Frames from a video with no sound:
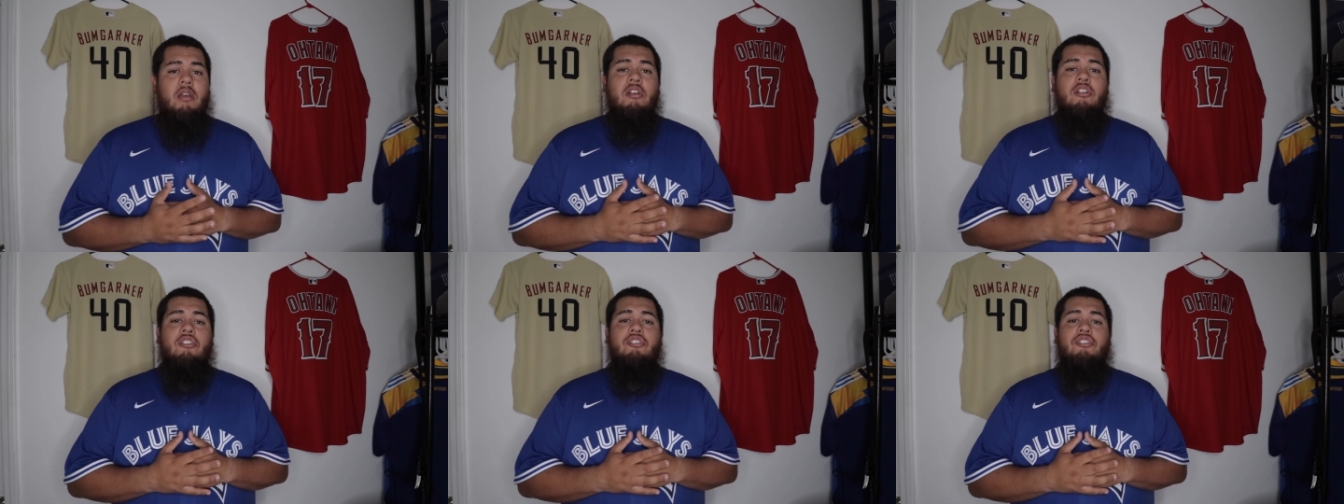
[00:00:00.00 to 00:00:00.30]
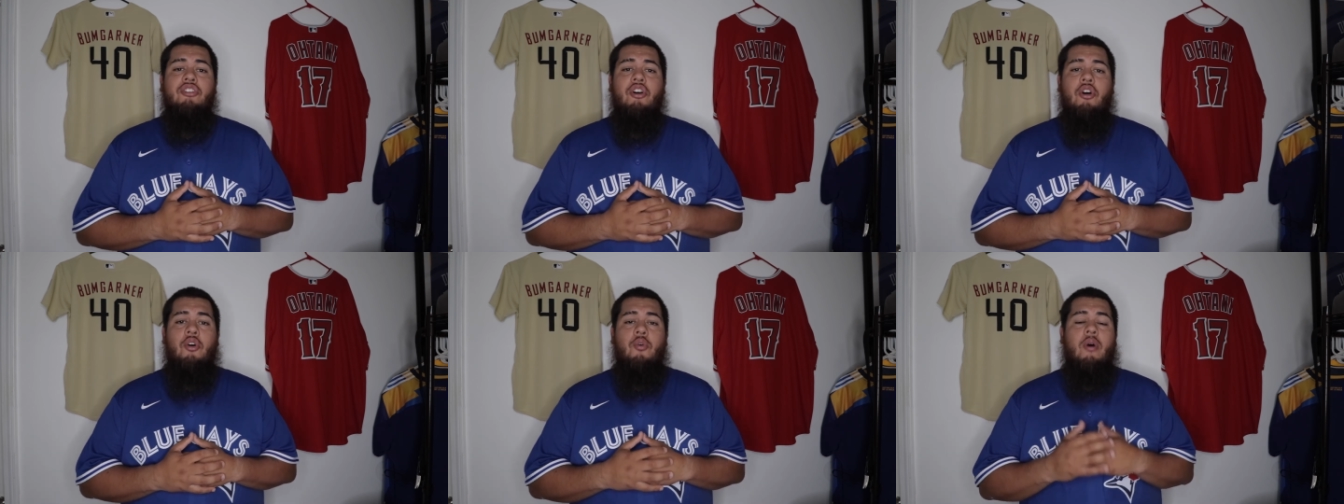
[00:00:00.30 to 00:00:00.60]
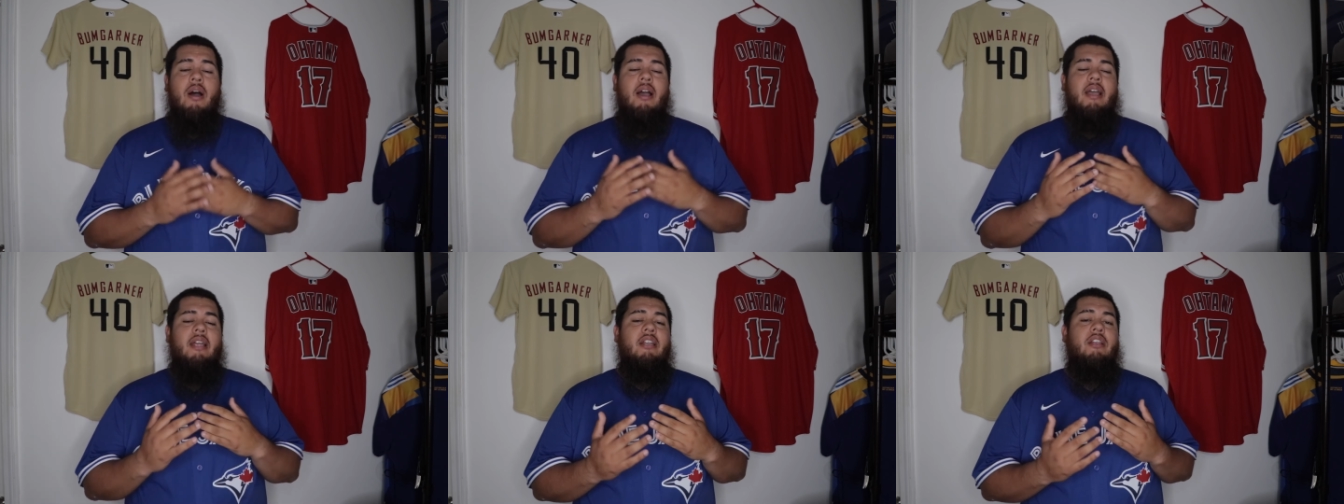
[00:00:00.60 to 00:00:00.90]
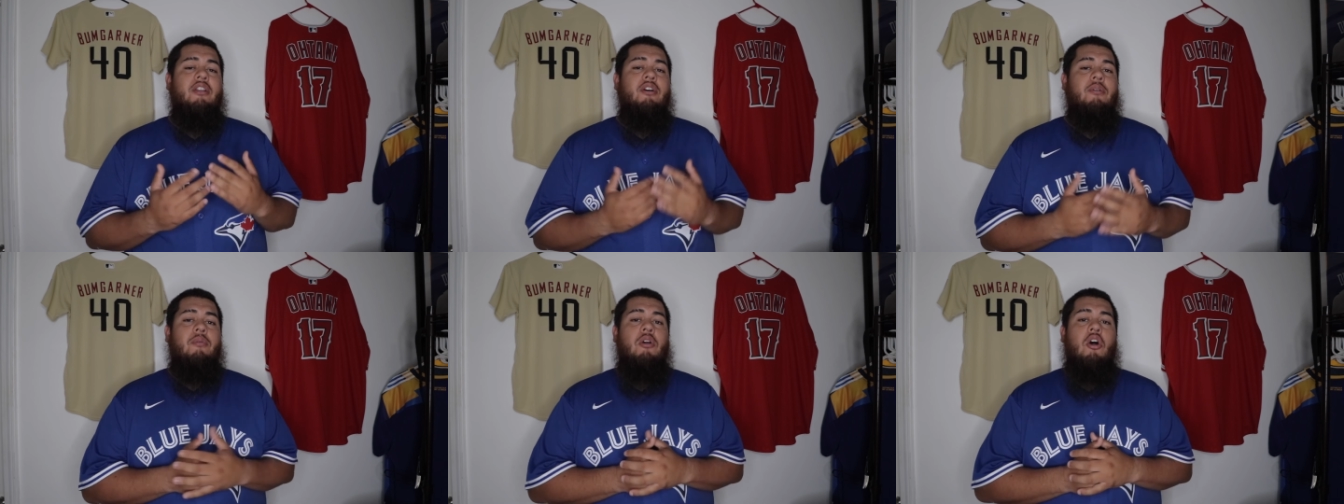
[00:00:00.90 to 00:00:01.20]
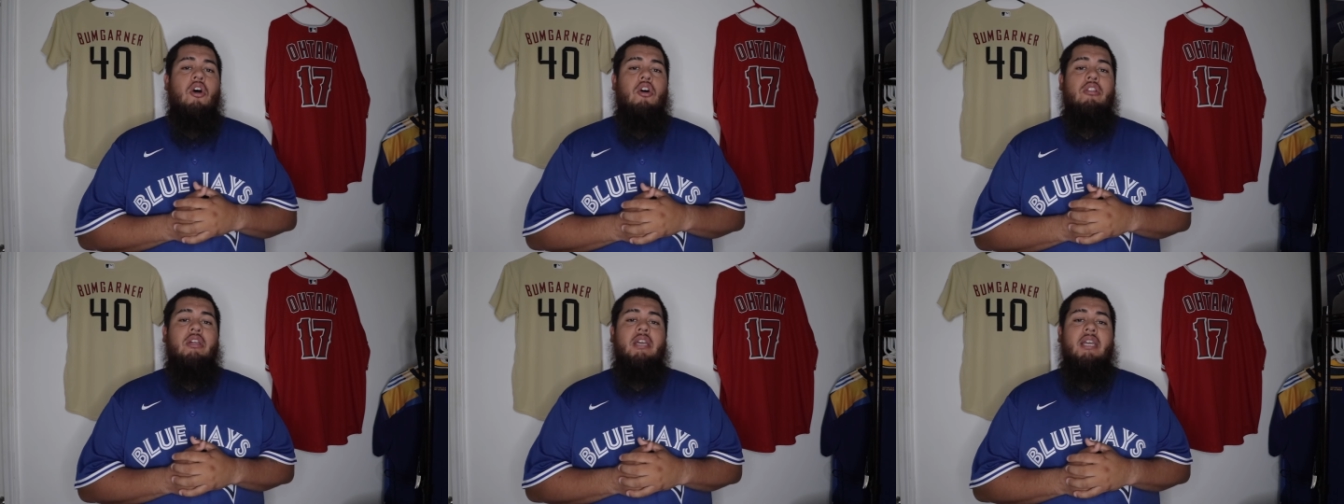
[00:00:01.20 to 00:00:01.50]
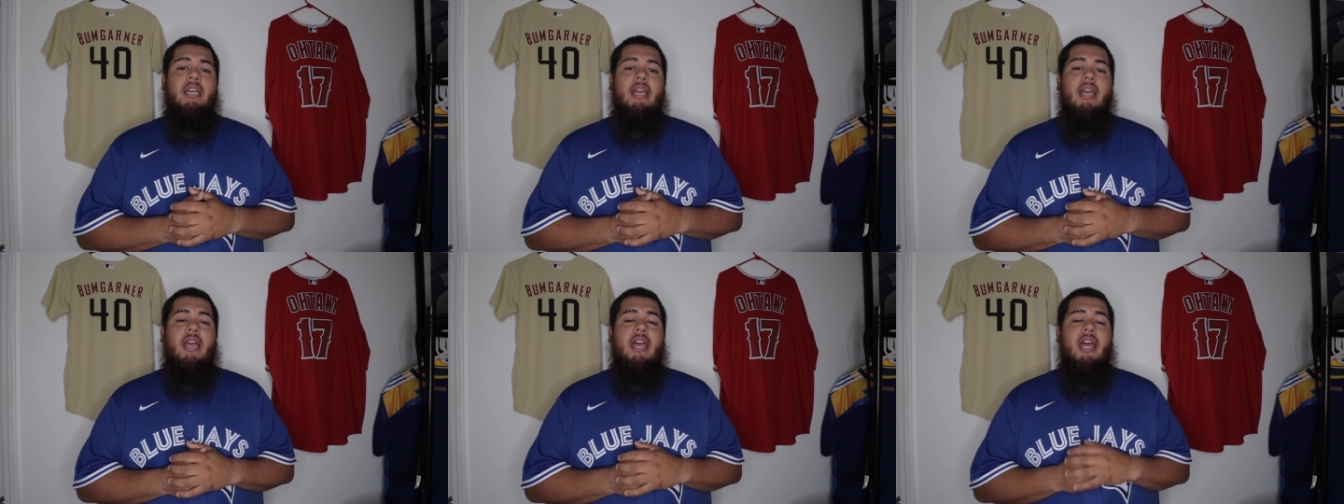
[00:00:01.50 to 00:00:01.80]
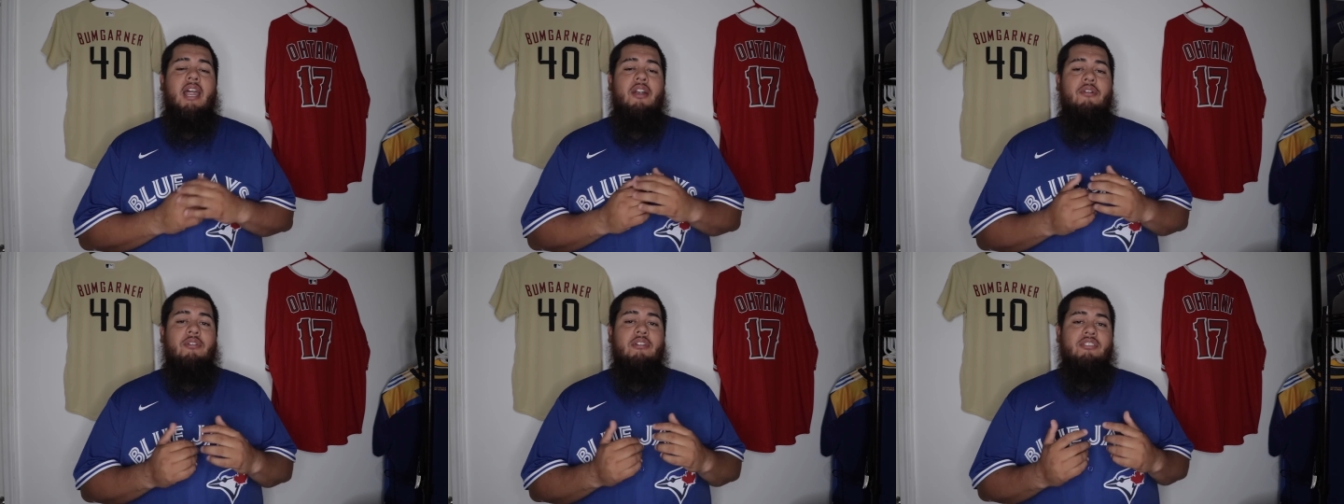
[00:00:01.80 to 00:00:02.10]
So I ended up calling
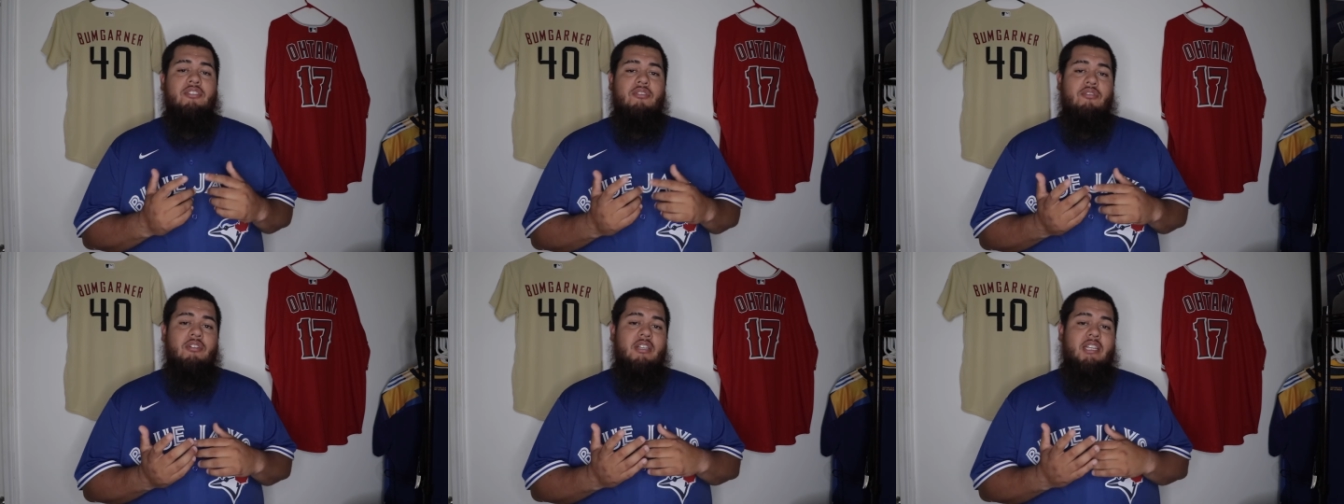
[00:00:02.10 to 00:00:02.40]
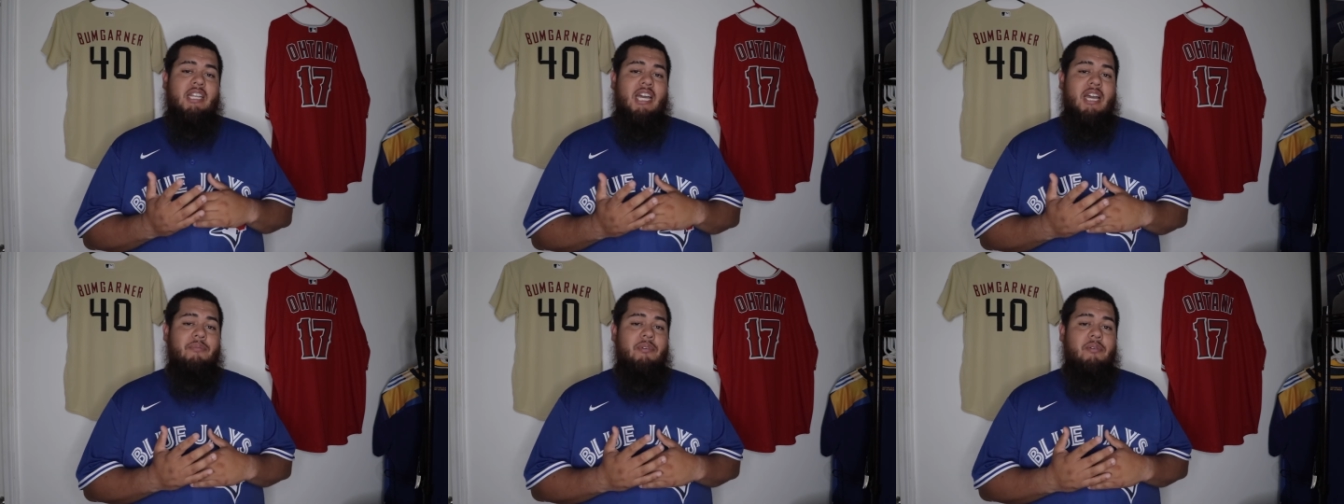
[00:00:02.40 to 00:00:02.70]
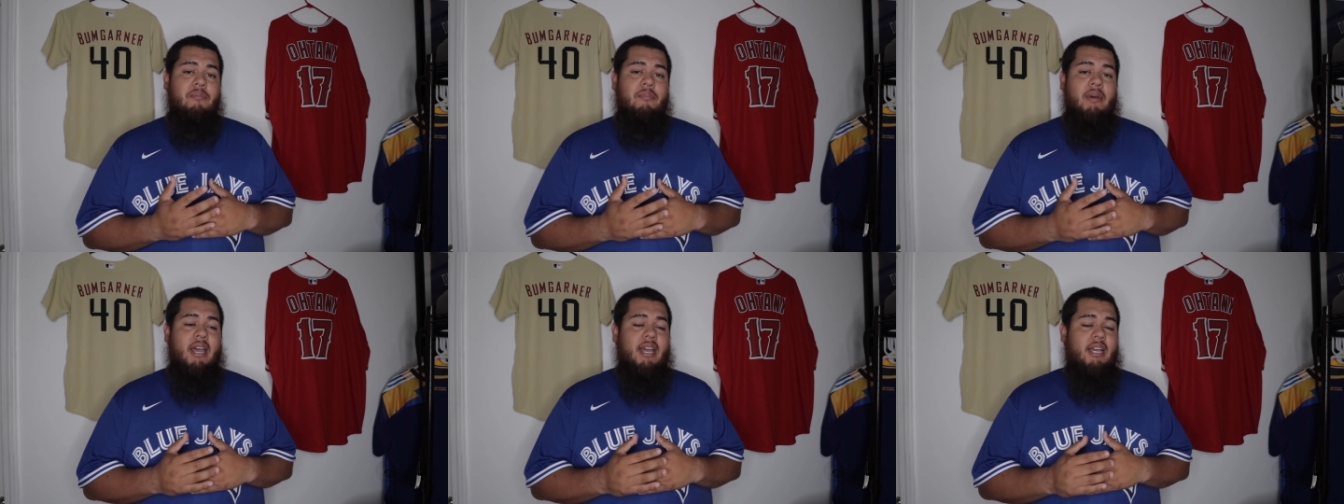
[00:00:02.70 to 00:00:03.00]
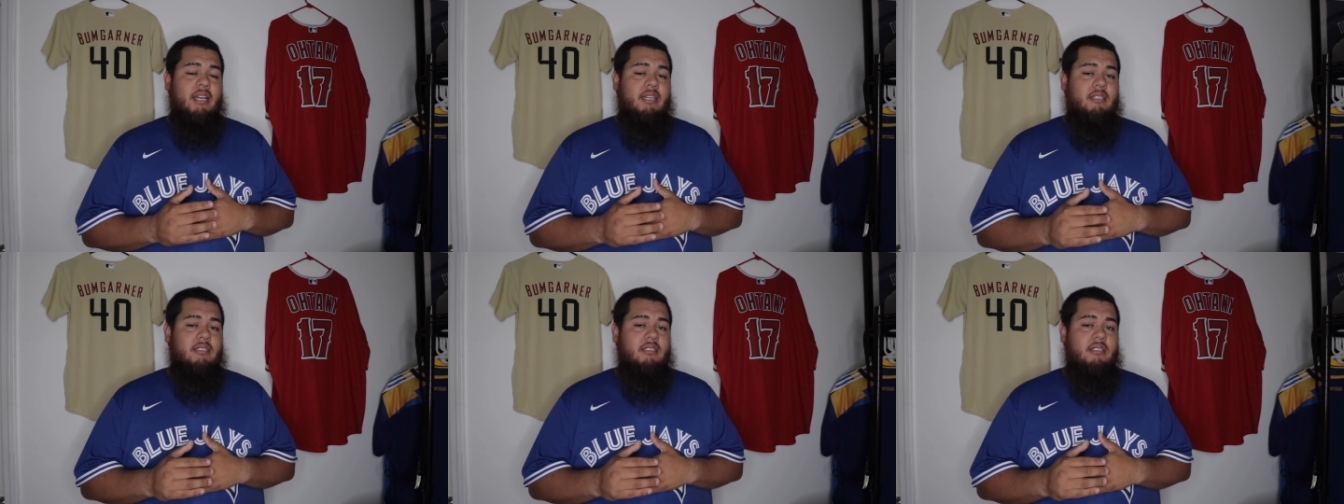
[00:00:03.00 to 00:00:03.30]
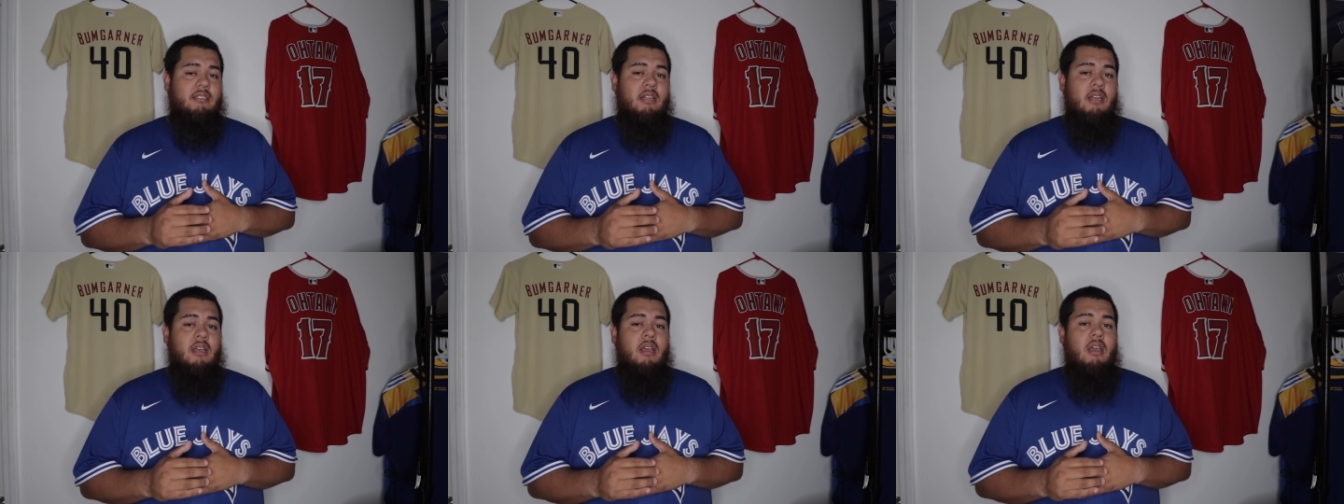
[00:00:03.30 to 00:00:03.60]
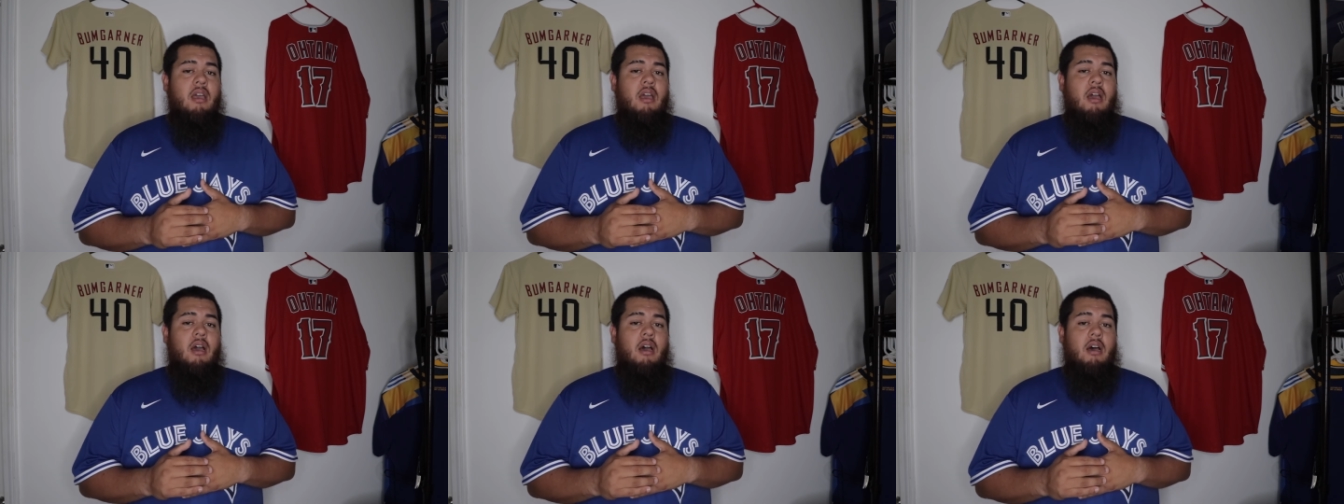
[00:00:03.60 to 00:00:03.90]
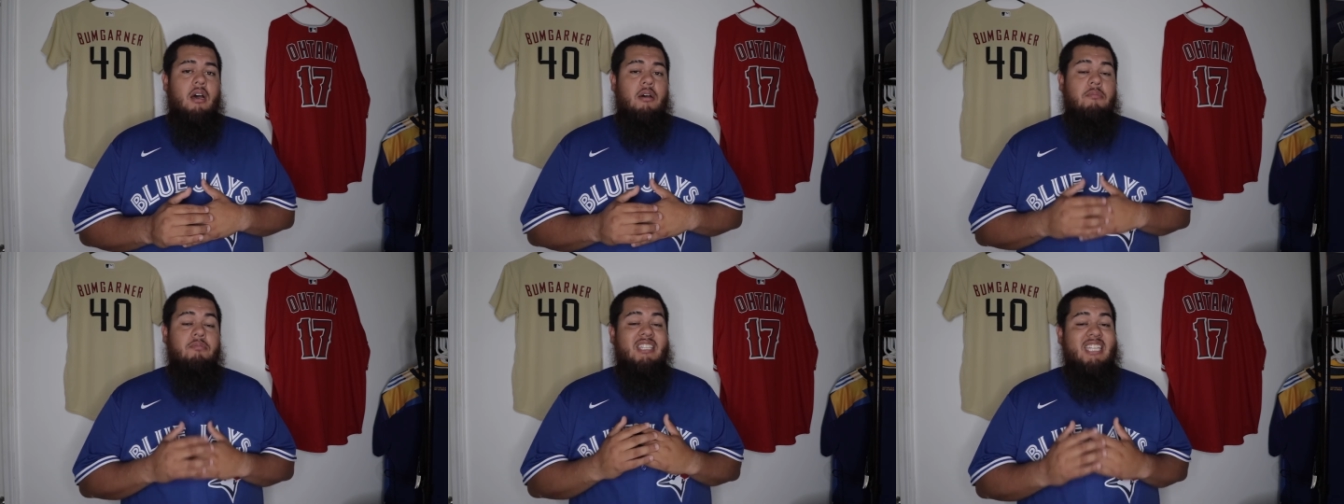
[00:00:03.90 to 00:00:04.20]
Arizona Diamondbacks uh,